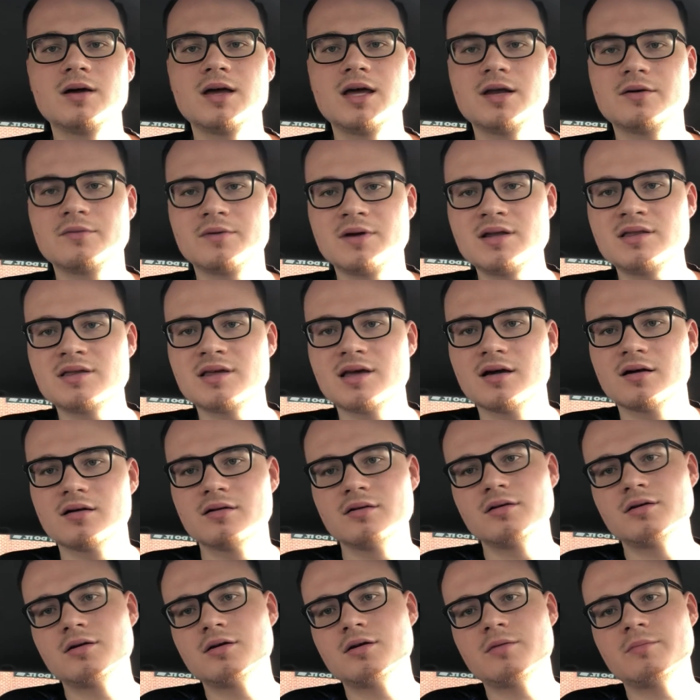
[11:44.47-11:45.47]
in retail,
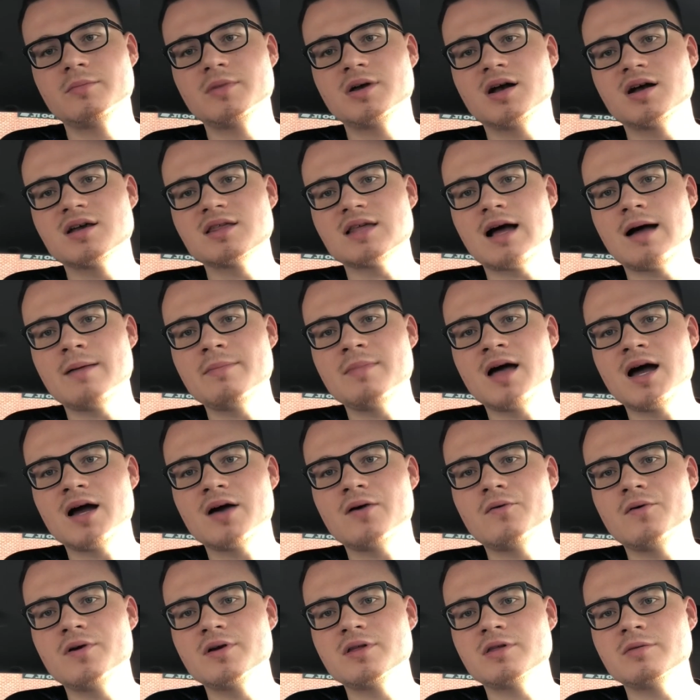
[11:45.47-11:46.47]
because I'm
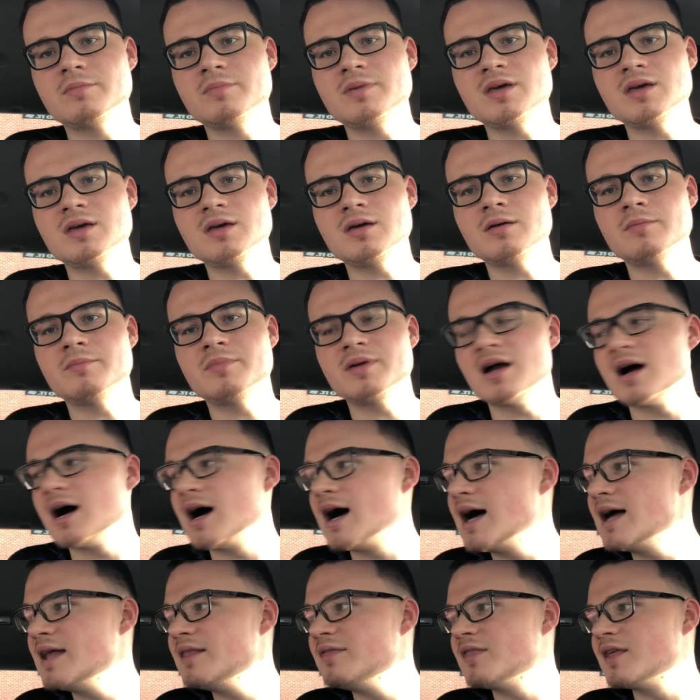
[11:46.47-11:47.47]
not going to be
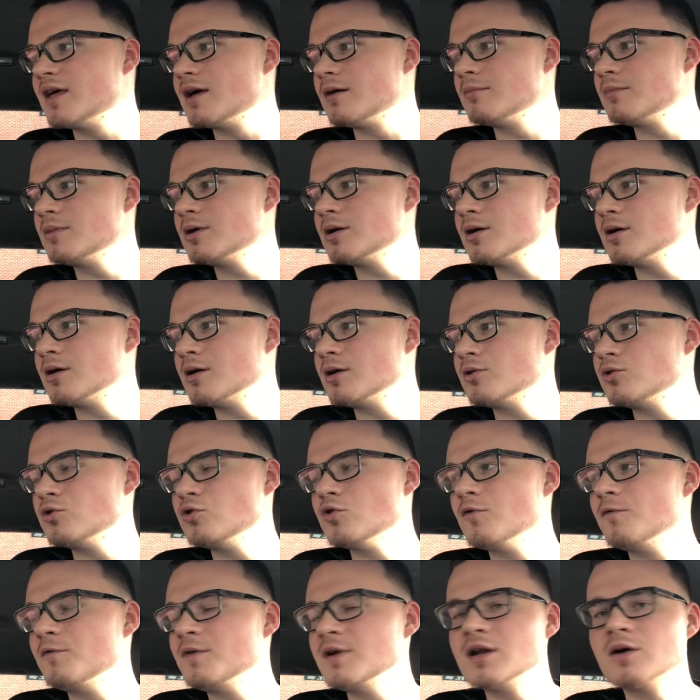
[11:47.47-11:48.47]
behind them
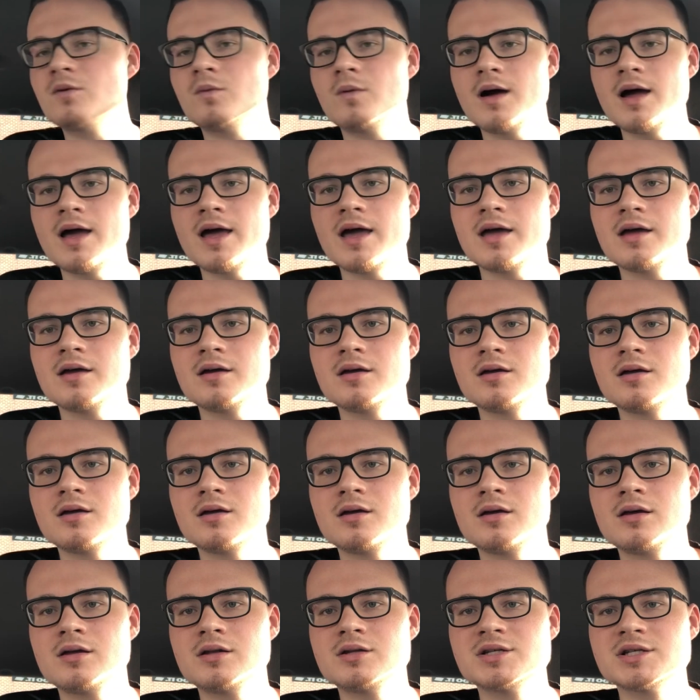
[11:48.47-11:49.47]
2 feet away
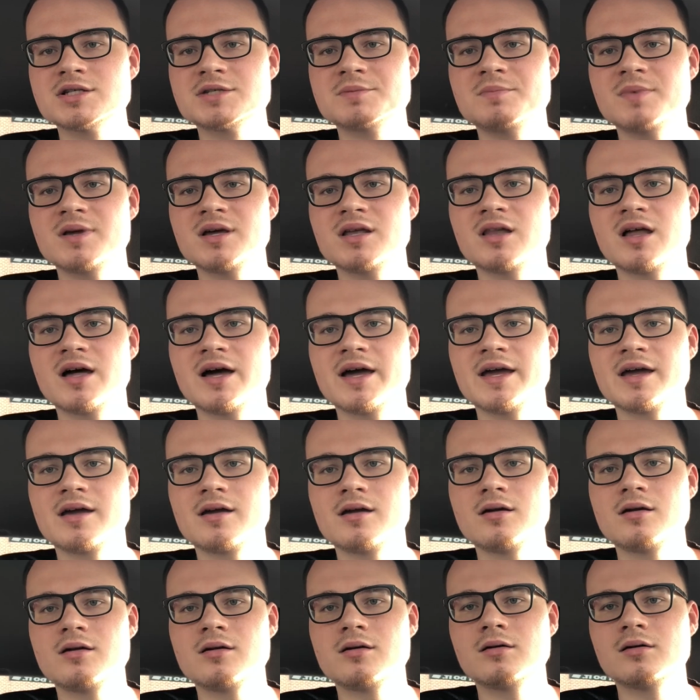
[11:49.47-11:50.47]
just being like,
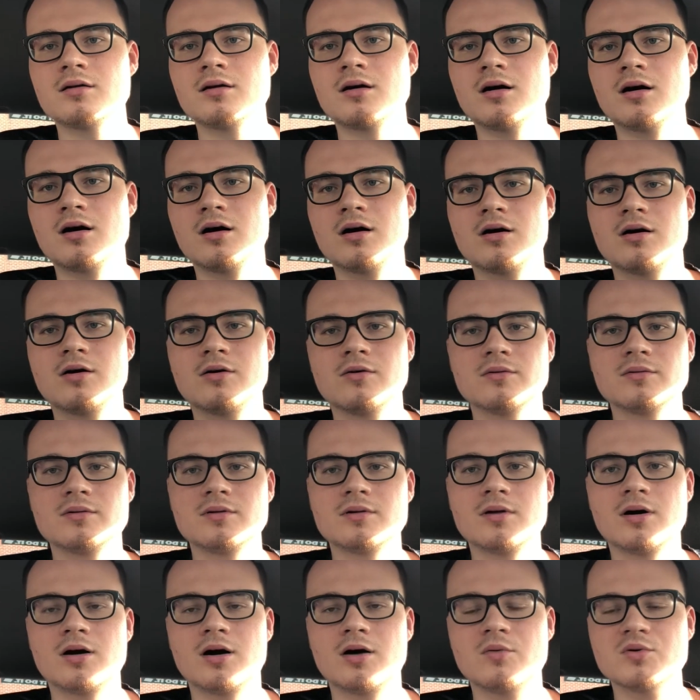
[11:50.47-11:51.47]
oh,
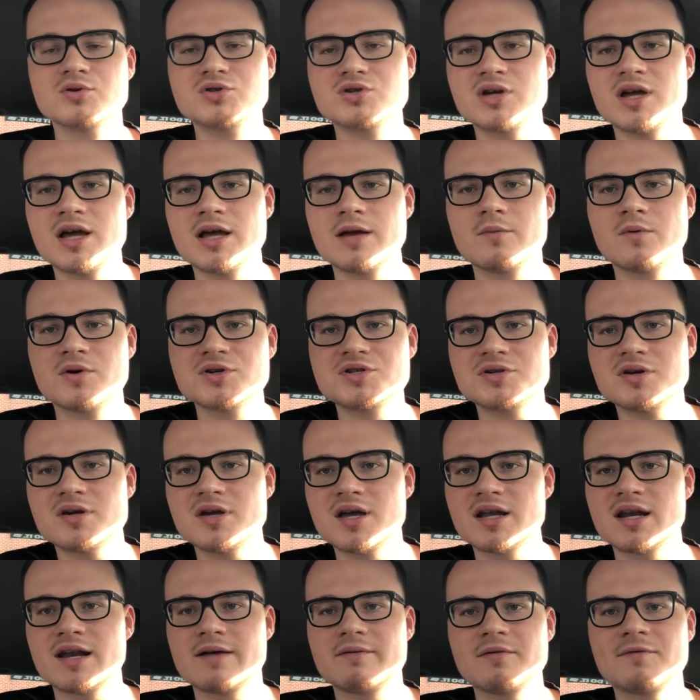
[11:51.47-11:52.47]
what you
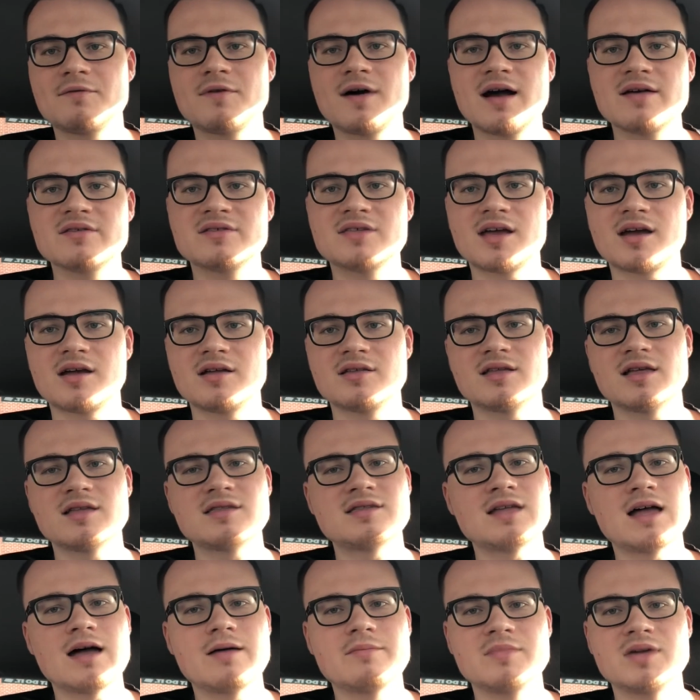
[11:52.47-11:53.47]
getting every 5 seconds.
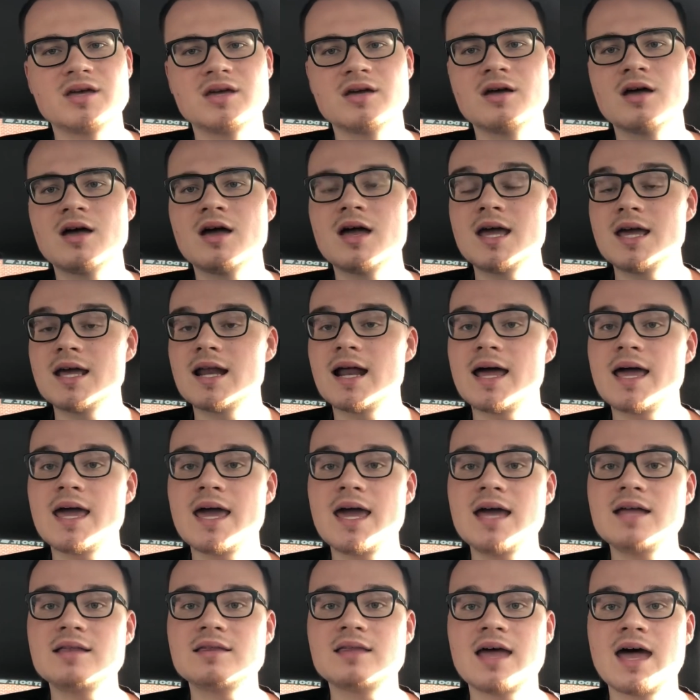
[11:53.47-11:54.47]
That's not me. And I
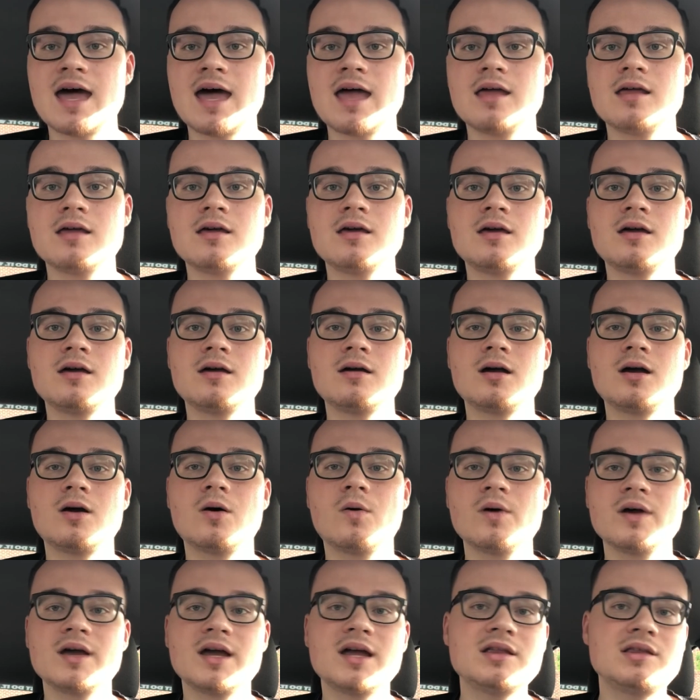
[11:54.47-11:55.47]
hate that
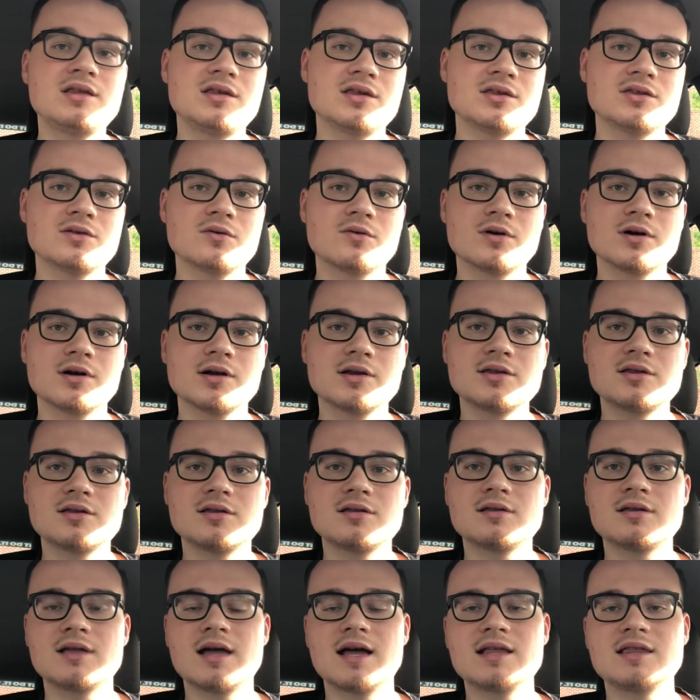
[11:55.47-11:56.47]
going into stores.
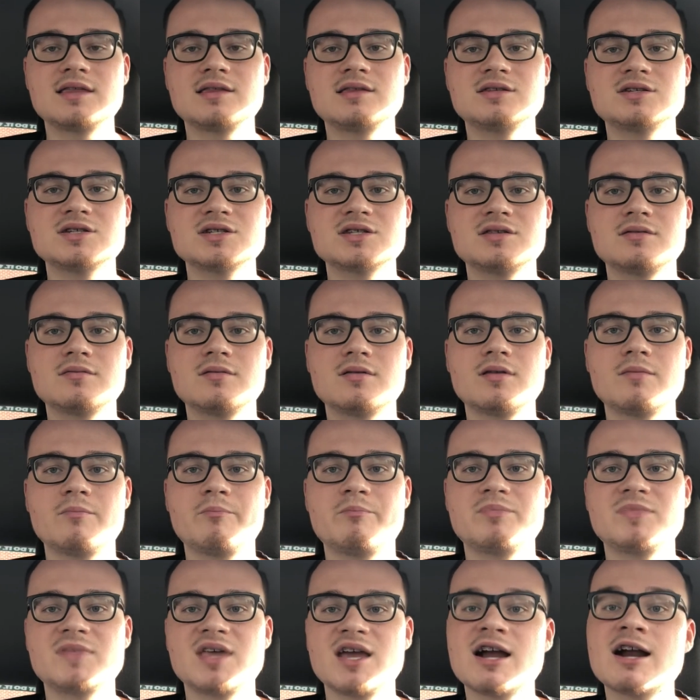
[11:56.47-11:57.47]
That's just
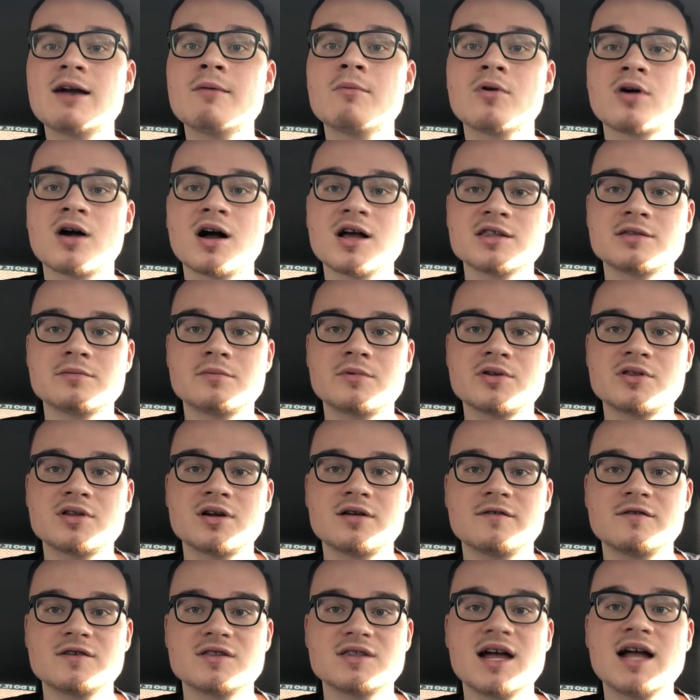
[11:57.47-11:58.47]
terrible customer
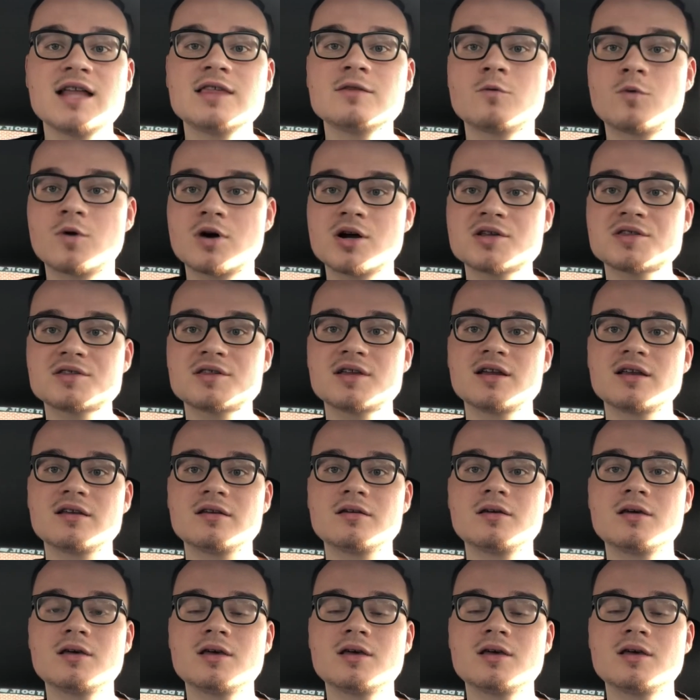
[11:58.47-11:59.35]
service. That's worse than